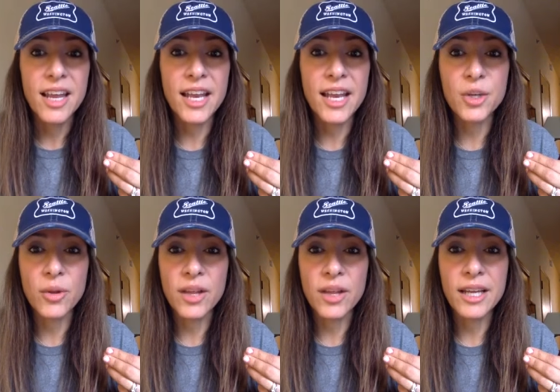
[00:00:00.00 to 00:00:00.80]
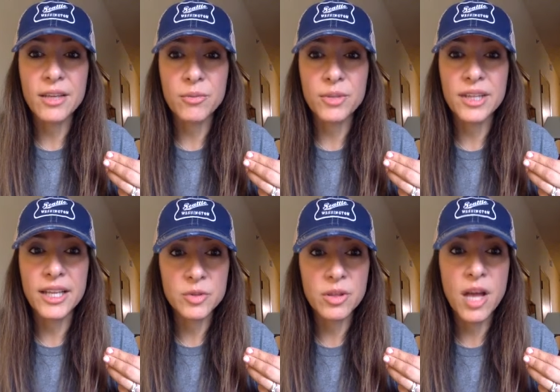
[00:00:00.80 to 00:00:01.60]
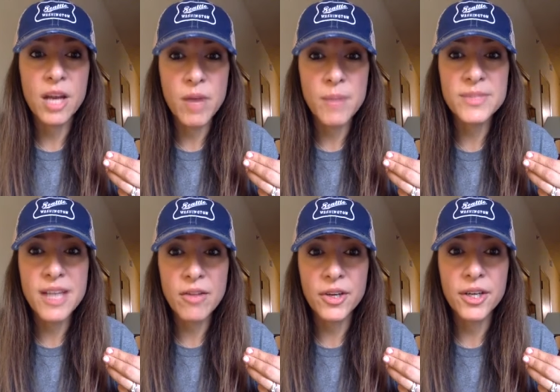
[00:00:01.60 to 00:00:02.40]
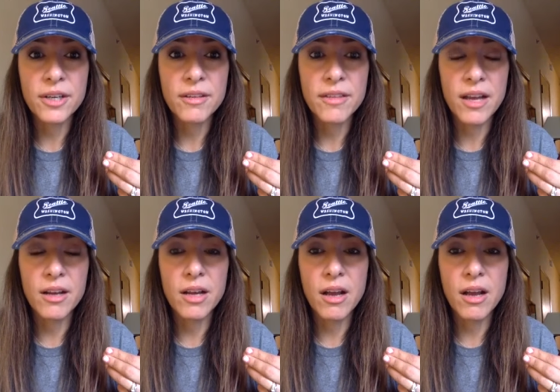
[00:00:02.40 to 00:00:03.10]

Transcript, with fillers: and i know that i can relate to a lot of moms out there that